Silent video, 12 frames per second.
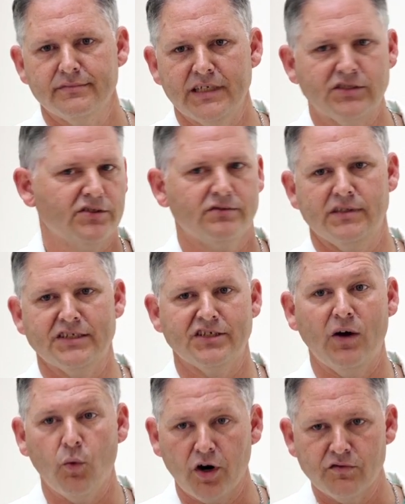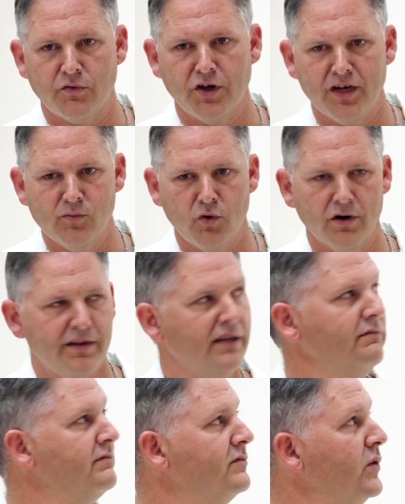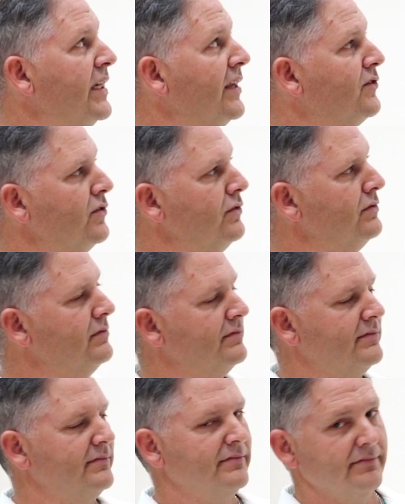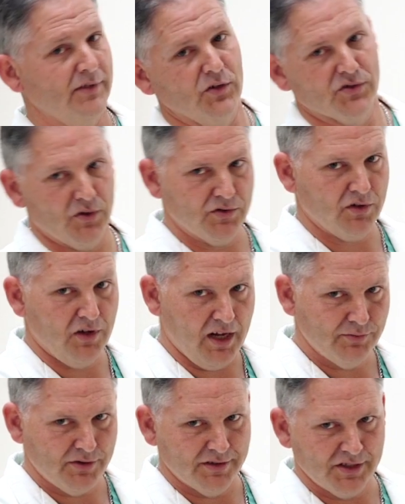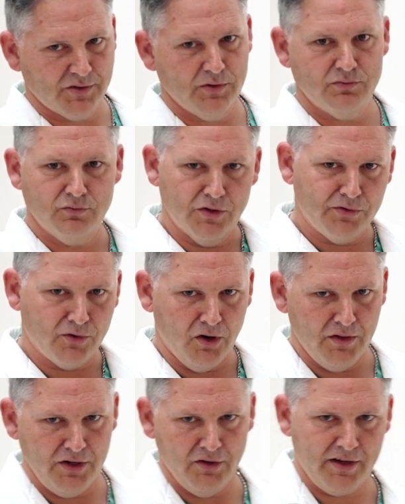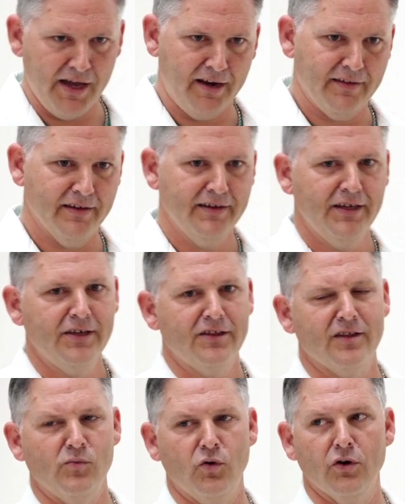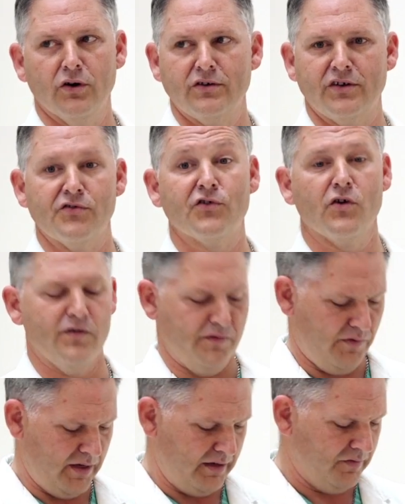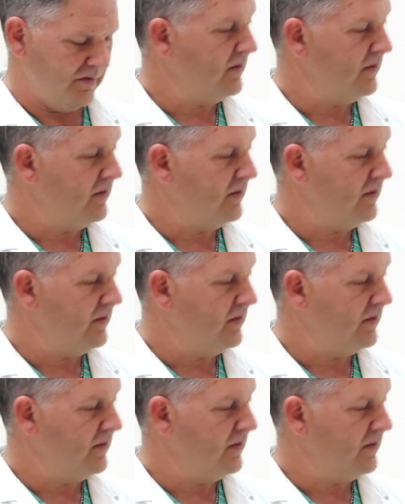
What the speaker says: it's not working for you anymore. Then we get to, surgical options as we went through all kind of the more conservative things.